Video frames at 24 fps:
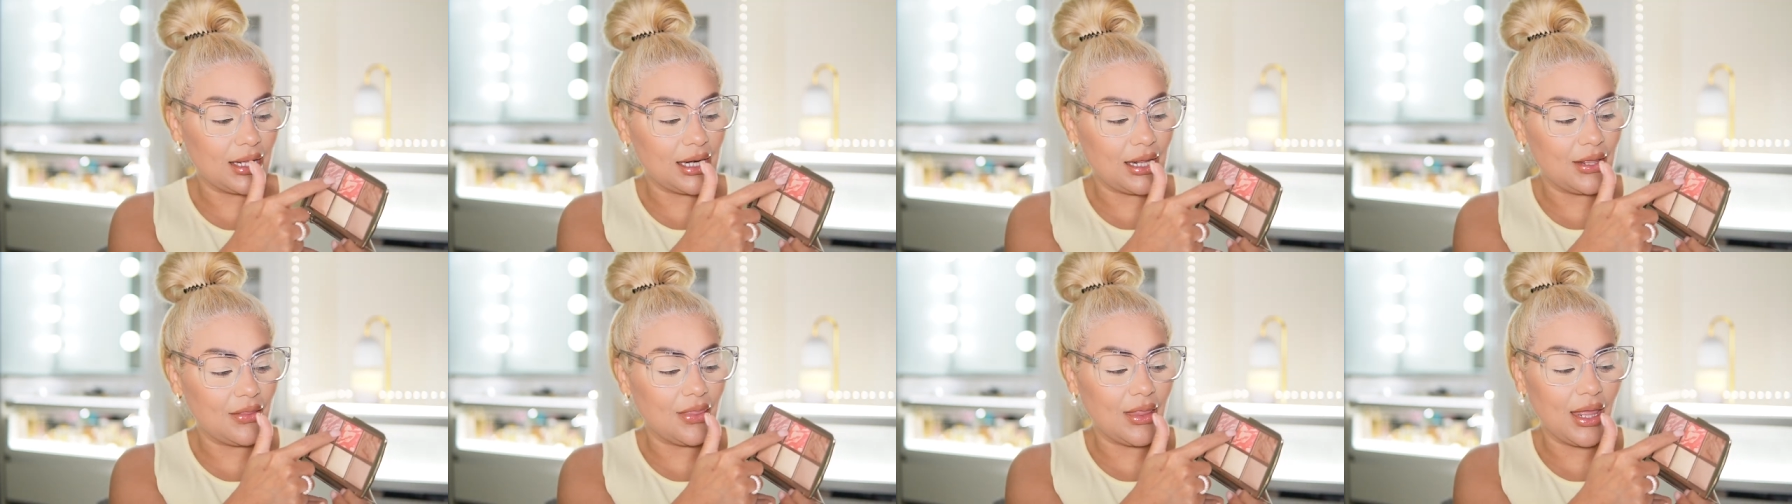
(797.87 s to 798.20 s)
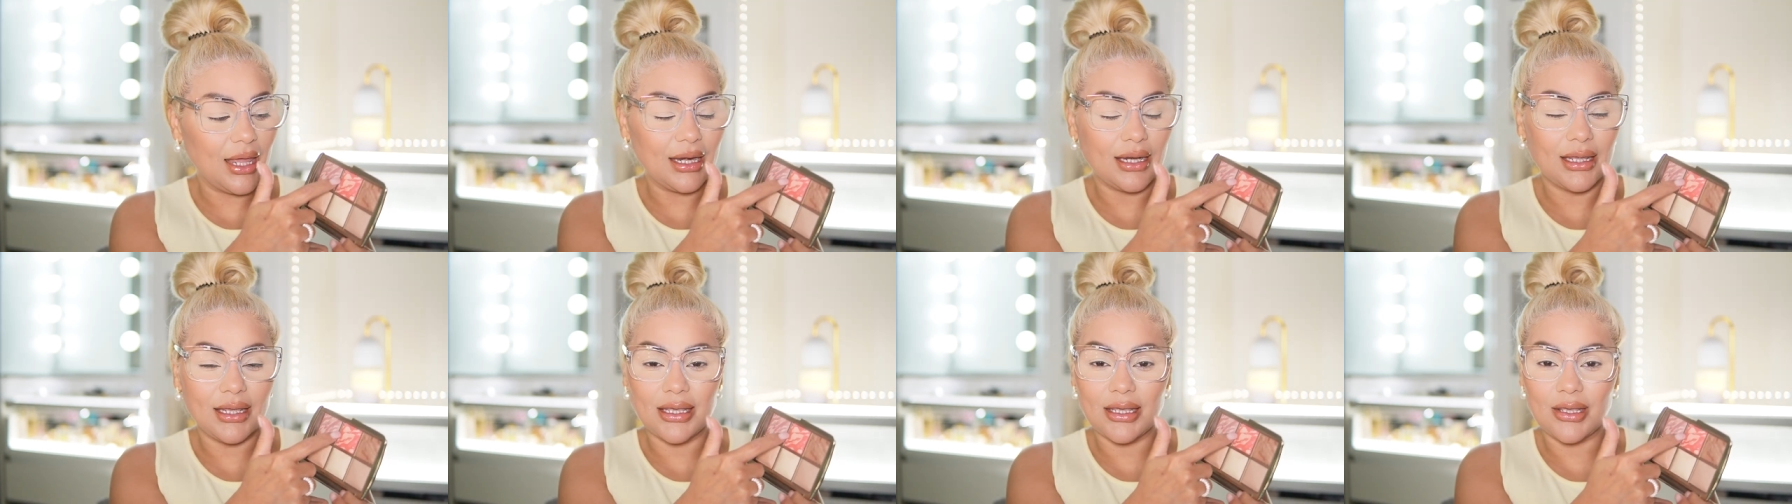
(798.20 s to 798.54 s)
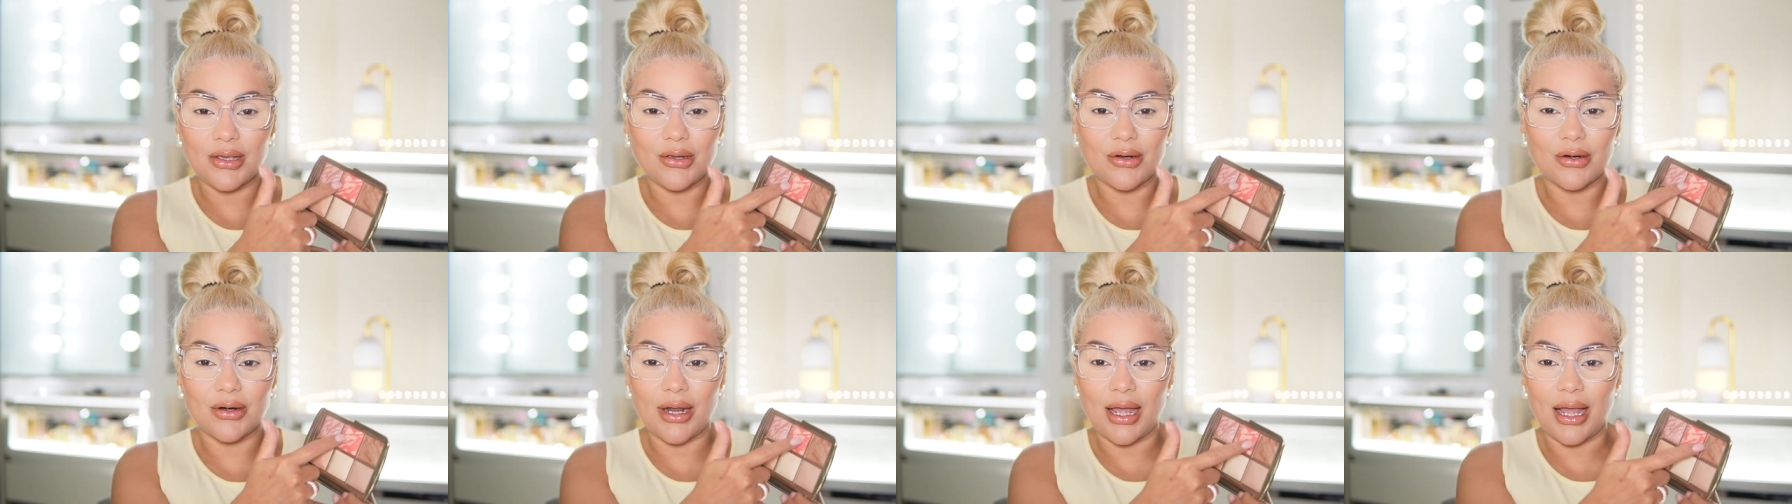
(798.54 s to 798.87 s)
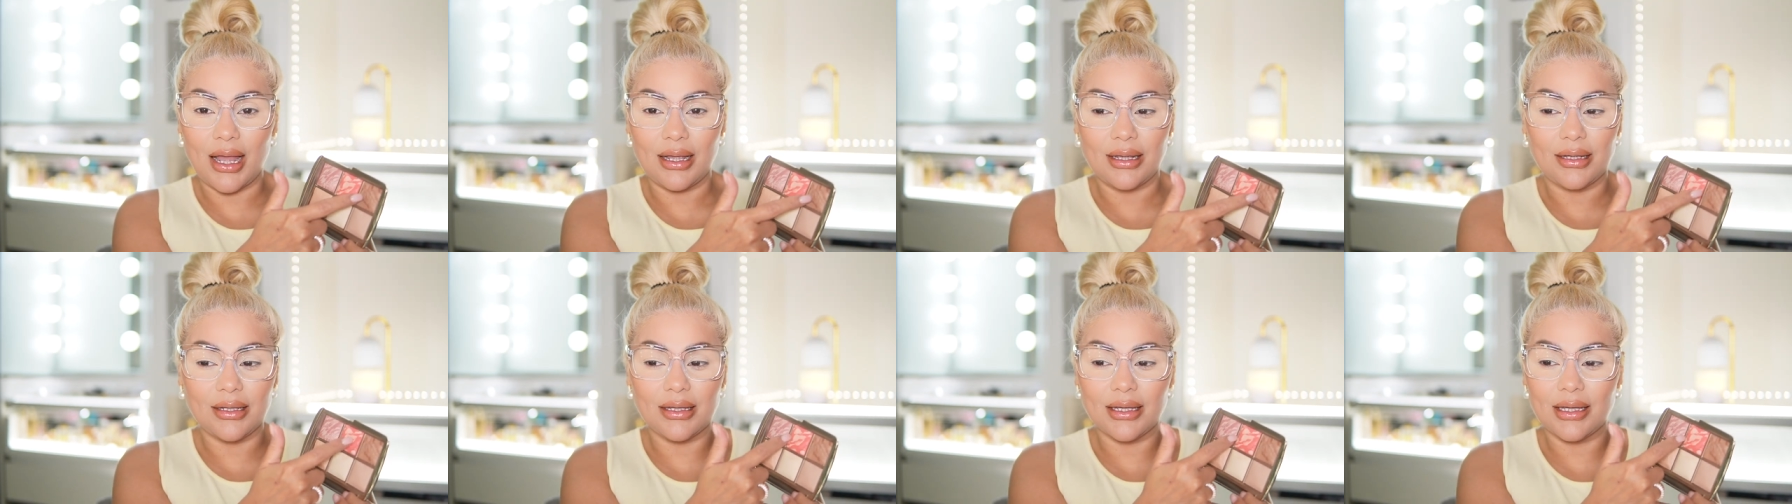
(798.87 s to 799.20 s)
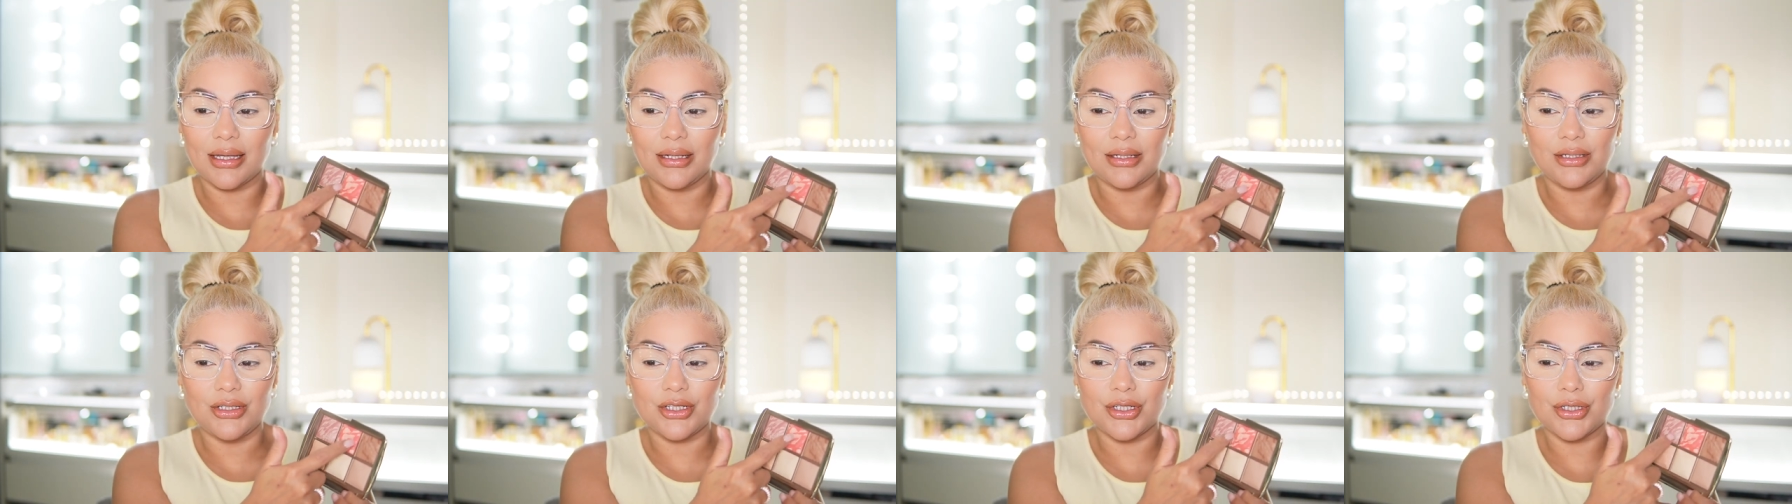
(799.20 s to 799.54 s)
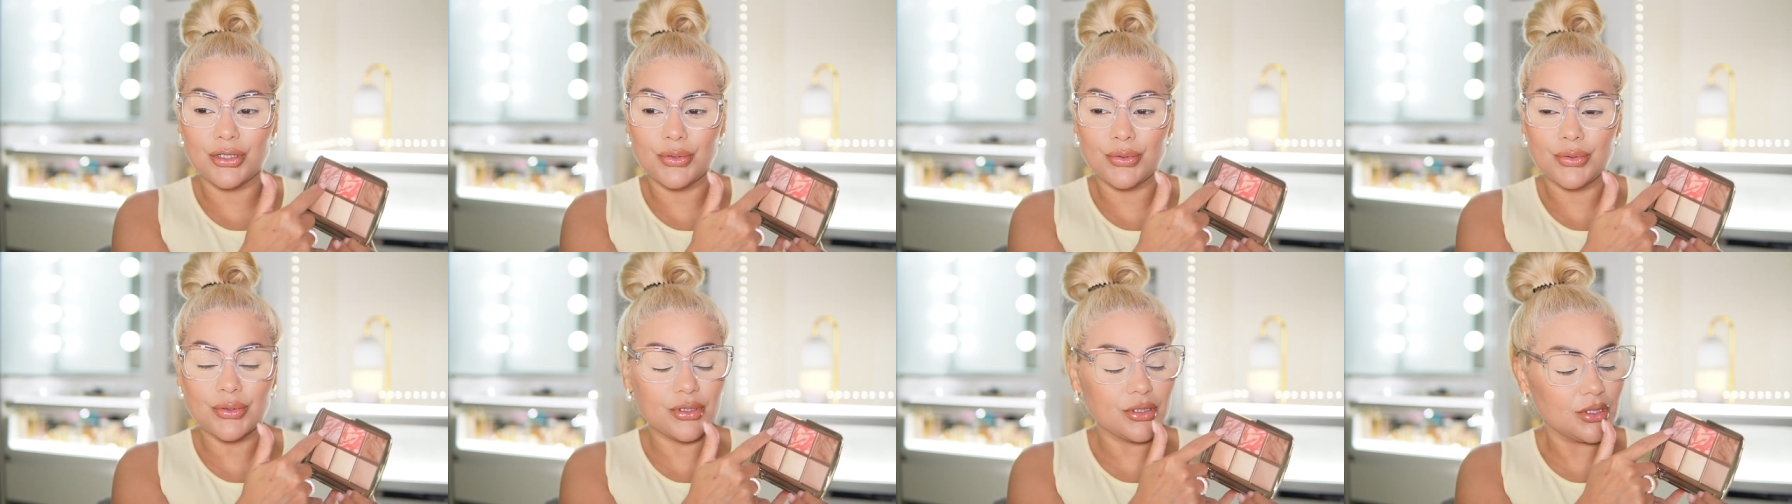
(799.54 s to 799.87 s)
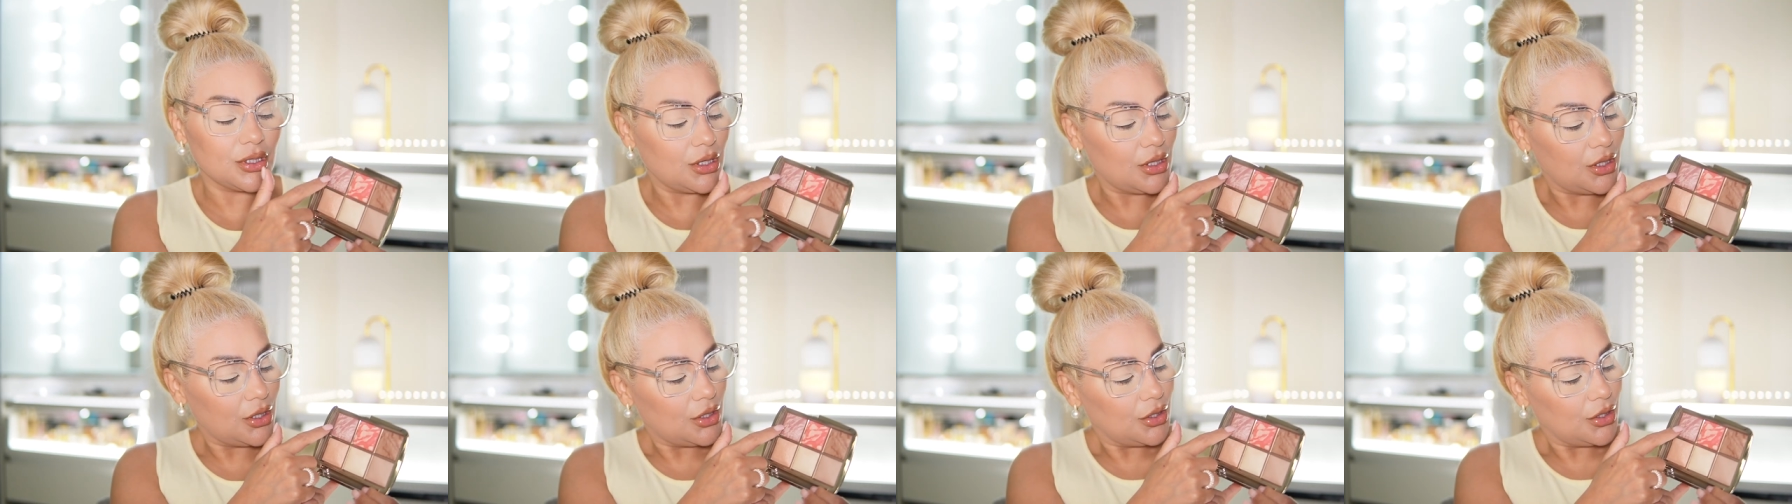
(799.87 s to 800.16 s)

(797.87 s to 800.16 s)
And then here, I can choose,